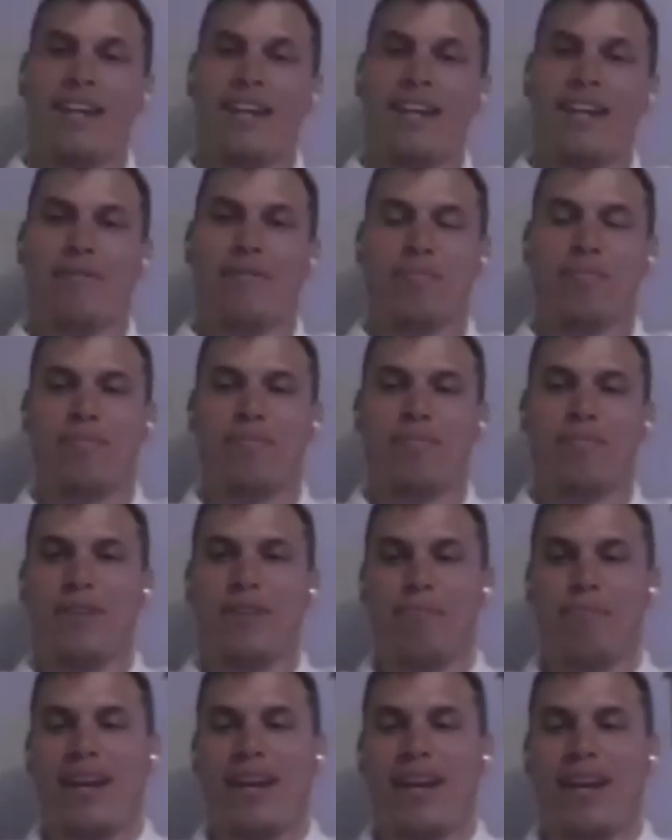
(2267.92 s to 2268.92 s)
I
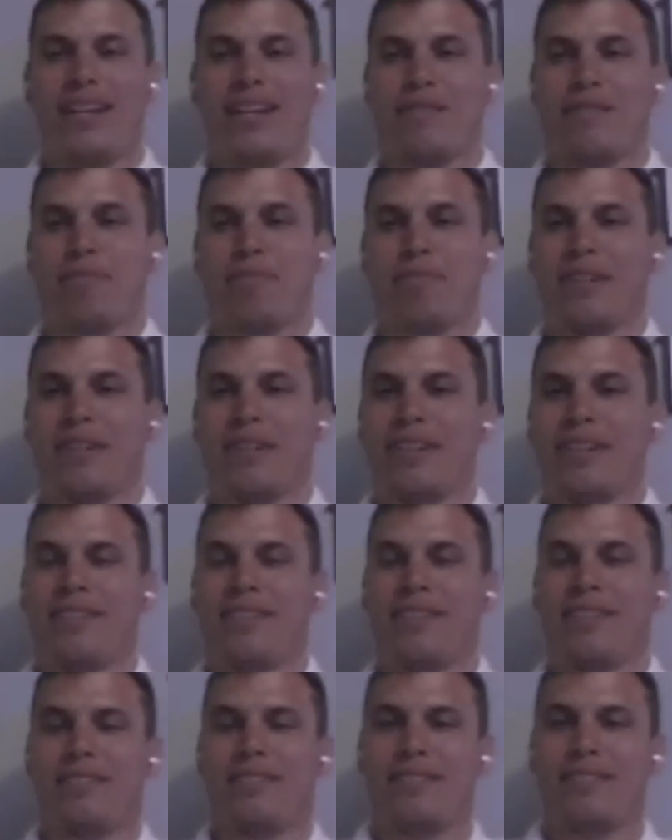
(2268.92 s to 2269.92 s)
was pretty good.
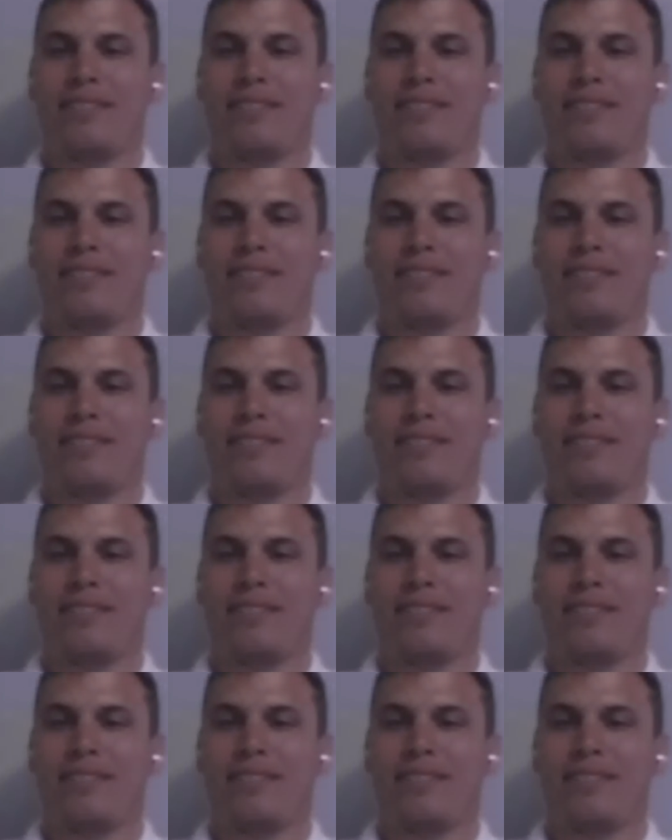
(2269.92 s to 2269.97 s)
